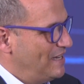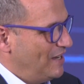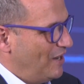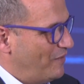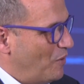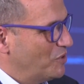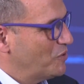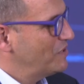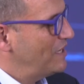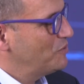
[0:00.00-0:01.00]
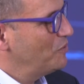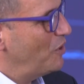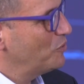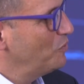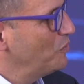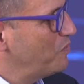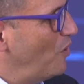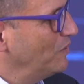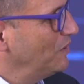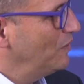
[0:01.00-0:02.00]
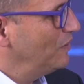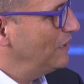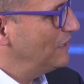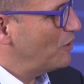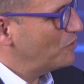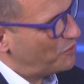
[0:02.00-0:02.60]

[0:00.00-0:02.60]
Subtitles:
of our success to not to lose bone. Socket